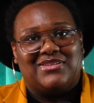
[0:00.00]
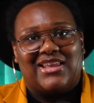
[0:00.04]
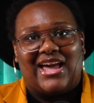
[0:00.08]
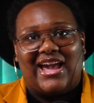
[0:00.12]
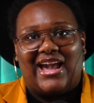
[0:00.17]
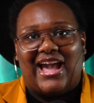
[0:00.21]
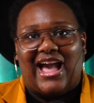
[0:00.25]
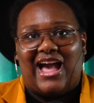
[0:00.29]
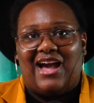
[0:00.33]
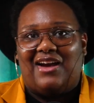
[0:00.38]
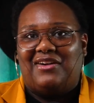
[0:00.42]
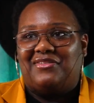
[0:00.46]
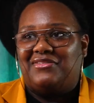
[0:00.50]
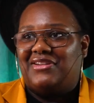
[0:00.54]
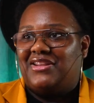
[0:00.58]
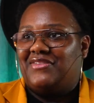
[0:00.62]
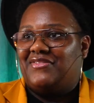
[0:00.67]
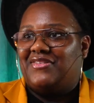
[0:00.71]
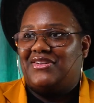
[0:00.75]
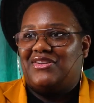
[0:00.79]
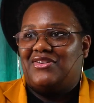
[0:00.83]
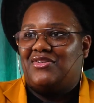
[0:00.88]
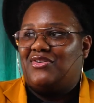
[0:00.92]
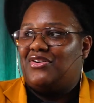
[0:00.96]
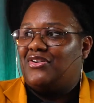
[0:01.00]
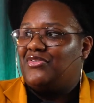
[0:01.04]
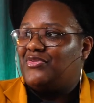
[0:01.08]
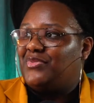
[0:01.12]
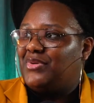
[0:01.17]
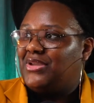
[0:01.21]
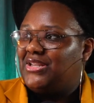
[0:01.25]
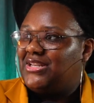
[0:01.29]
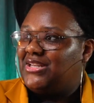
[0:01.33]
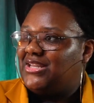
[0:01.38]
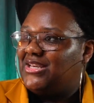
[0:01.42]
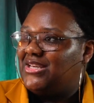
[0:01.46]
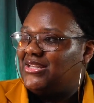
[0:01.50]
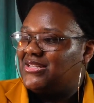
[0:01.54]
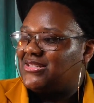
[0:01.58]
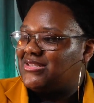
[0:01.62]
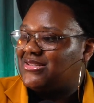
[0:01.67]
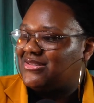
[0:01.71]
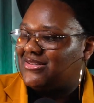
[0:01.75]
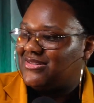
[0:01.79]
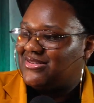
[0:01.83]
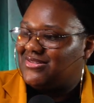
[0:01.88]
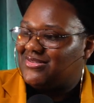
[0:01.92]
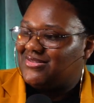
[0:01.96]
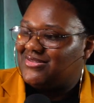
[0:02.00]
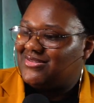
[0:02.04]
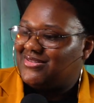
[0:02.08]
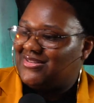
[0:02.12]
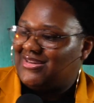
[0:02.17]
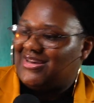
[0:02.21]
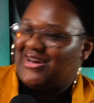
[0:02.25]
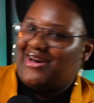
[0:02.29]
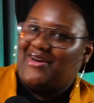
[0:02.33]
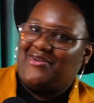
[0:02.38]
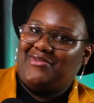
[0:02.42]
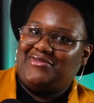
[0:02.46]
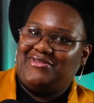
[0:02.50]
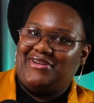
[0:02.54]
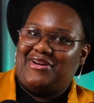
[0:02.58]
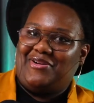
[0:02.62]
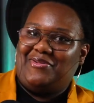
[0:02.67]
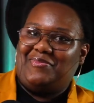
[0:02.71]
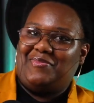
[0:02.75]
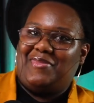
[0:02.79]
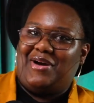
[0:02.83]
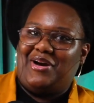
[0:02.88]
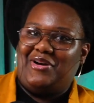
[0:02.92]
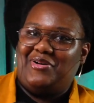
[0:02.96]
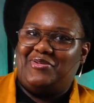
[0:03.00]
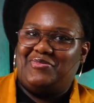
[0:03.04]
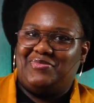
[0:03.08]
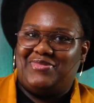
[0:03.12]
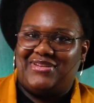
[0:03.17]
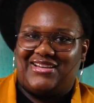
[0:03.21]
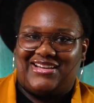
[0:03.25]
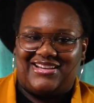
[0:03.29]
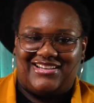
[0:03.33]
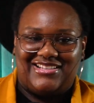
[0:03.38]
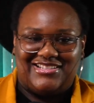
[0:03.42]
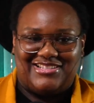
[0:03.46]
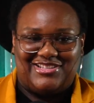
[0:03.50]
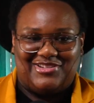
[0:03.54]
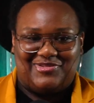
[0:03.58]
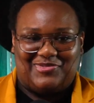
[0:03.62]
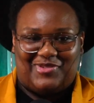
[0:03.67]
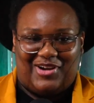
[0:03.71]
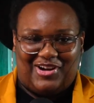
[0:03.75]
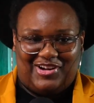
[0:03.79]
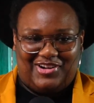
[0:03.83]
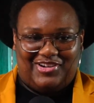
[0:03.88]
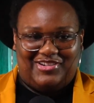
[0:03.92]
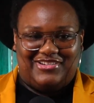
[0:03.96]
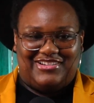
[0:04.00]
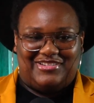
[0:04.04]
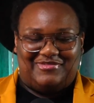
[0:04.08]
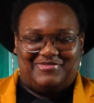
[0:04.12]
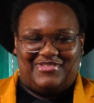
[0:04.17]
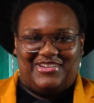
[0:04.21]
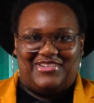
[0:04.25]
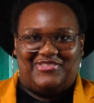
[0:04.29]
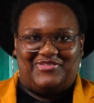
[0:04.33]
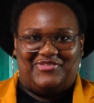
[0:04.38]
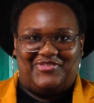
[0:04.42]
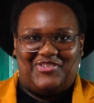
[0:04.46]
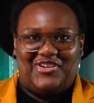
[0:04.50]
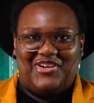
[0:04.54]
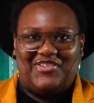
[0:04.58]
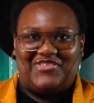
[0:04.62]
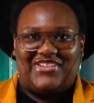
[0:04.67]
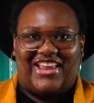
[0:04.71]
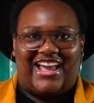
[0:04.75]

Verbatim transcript: Like, I don't even know if we need to go no more because the word that went forth,